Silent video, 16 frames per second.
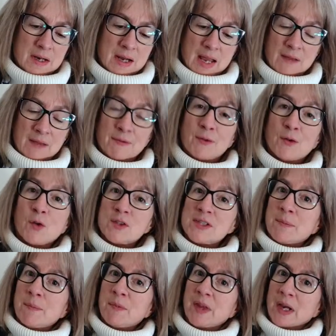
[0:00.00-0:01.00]
If you've got
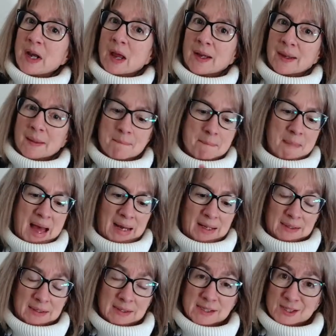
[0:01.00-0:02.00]
something like a
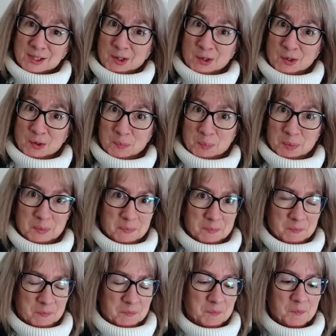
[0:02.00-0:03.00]
melon scoop,
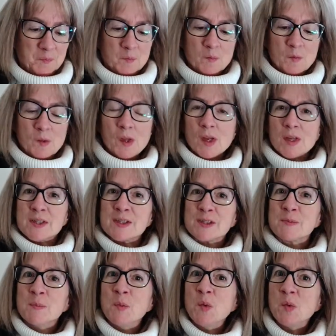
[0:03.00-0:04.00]

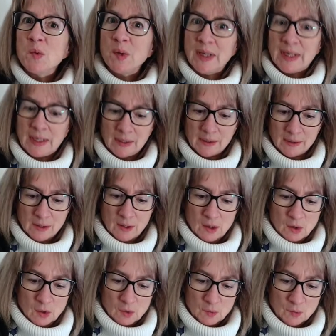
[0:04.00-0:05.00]
small little
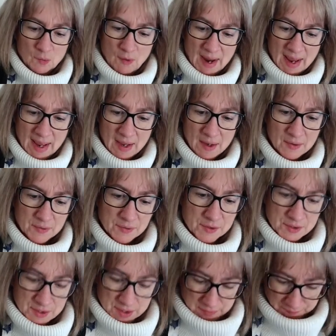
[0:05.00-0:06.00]
round